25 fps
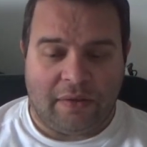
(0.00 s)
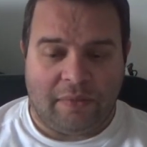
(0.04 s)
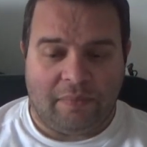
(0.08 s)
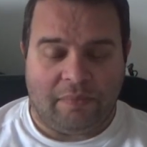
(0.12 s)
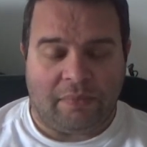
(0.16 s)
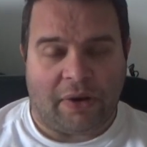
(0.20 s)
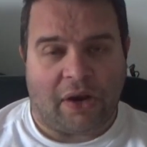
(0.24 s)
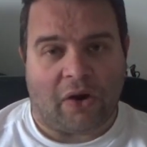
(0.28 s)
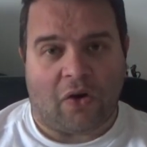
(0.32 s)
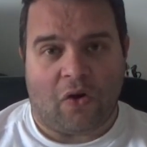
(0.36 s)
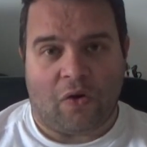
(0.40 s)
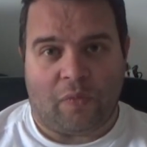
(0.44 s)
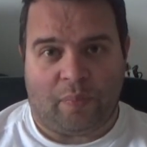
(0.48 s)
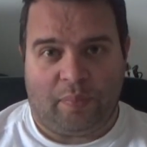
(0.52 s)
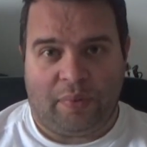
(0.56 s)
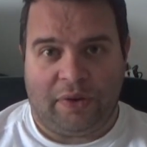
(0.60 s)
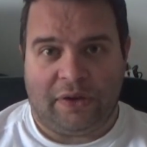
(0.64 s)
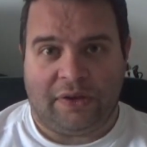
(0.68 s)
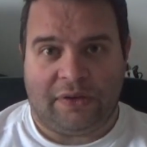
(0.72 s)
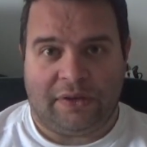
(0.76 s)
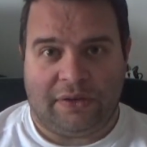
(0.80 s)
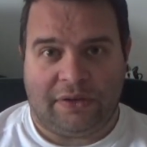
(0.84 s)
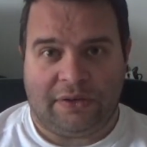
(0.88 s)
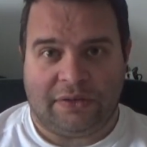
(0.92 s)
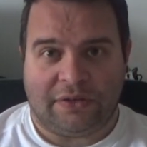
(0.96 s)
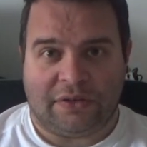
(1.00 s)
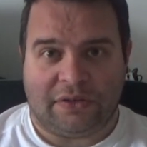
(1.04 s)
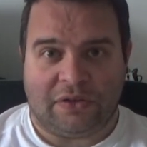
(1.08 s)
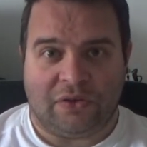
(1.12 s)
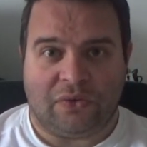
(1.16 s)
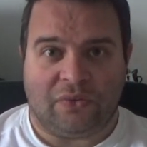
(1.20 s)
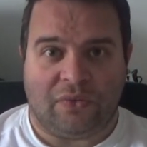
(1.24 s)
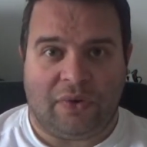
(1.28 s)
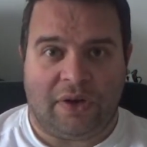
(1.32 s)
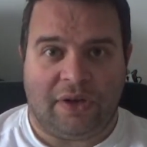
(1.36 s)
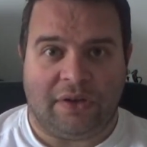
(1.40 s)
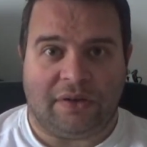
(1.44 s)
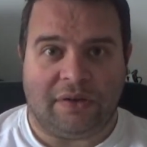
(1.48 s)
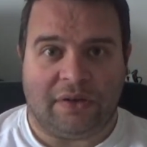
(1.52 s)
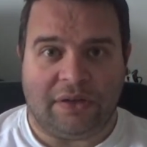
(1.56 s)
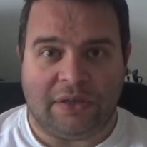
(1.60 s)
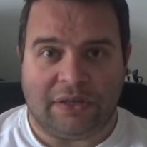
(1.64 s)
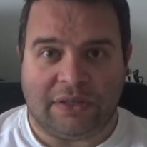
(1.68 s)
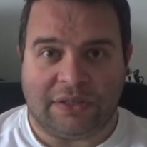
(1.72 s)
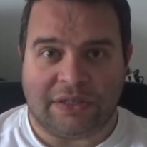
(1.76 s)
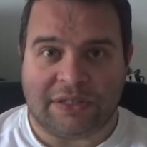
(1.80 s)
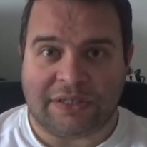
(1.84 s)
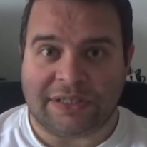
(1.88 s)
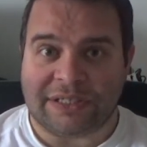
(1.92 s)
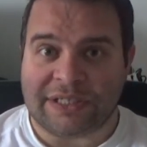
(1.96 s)
my cockpit is situated
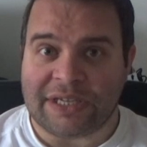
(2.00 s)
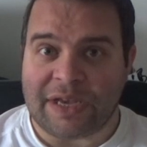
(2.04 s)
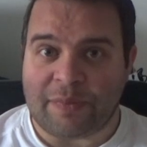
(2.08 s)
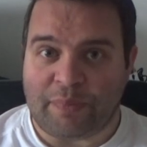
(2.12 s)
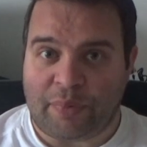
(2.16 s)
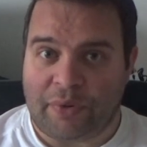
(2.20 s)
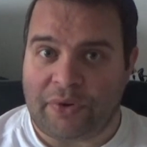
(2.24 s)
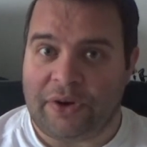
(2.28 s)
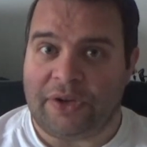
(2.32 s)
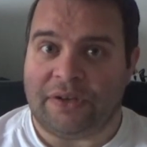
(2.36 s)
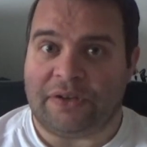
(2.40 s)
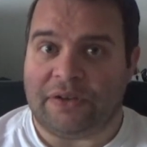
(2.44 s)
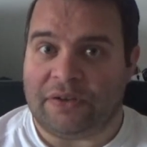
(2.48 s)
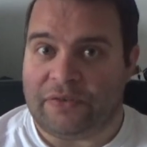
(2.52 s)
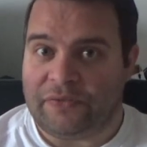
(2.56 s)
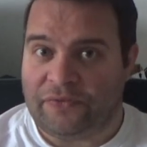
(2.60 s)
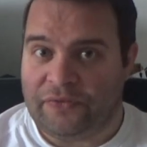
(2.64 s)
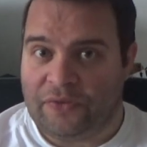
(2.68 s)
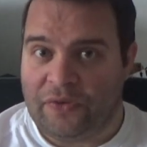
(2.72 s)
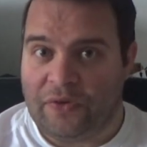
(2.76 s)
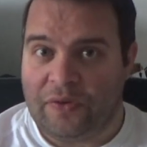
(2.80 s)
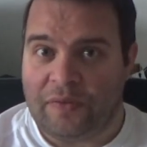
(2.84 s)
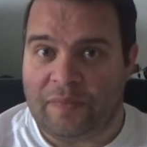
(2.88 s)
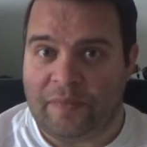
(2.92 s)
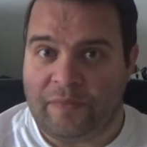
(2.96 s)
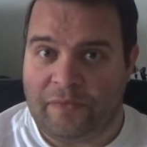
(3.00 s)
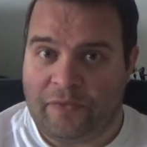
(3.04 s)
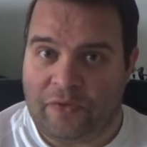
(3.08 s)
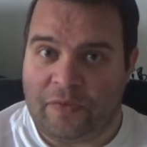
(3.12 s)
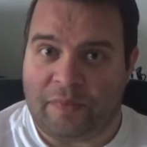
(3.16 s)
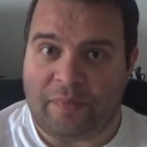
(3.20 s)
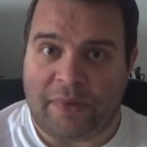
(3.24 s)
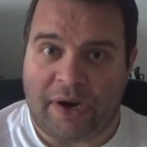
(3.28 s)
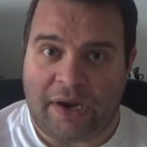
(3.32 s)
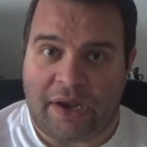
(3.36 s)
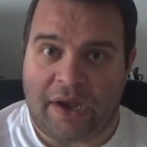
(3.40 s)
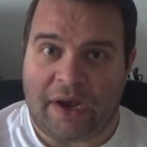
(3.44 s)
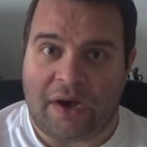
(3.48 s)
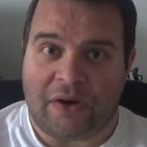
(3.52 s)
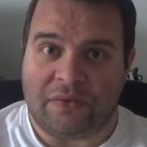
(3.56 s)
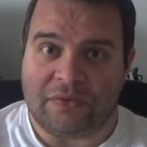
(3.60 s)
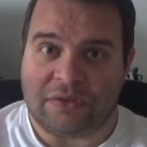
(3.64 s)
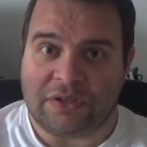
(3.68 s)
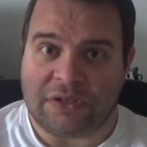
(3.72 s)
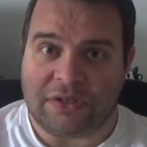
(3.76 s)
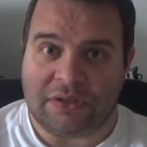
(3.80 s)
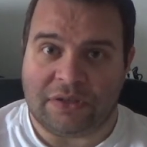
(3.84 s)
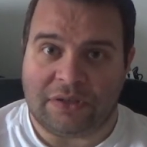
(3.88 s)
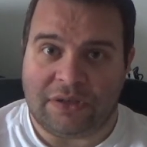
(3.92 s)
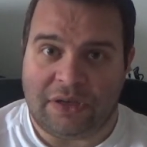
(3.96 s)
is separated from my house,
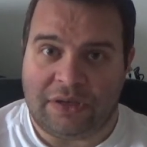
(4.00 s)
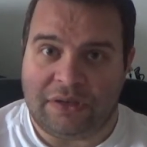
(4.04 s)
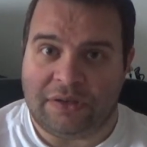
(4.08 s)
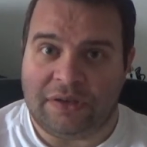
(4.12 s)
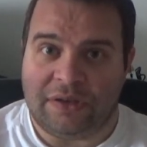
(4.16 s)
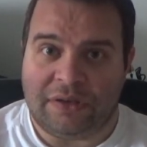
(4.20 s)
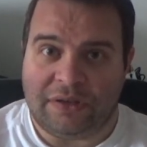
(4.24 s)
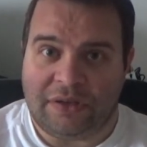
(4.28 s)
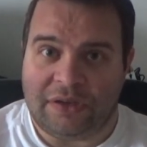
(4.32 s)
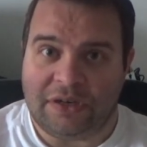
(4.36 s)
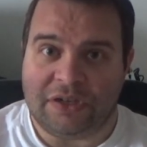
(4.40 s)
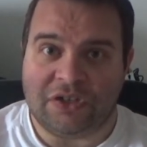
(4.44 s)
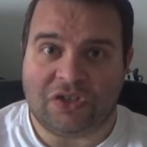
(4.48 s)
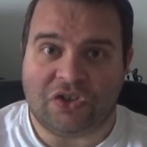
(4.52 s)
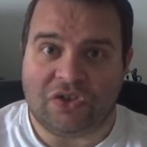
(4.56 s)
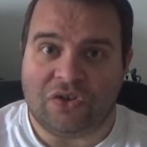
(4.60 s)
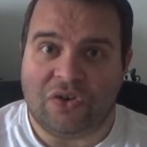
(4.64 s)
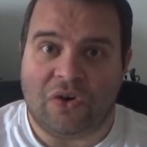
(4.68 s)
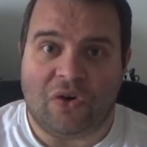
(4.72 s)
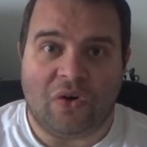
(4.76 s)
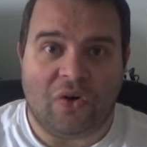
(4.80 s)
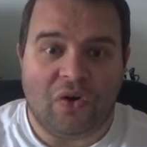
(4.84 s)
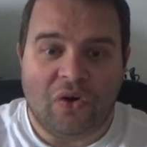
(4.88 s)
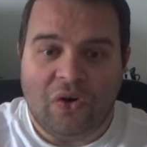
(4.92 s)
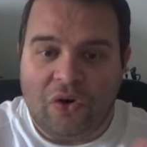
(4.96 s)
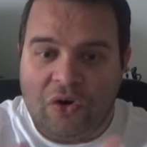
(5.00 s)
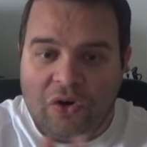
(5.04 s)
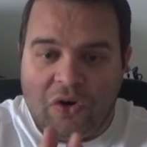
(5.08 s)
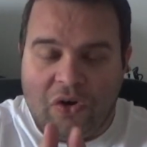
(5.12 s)
so that there is no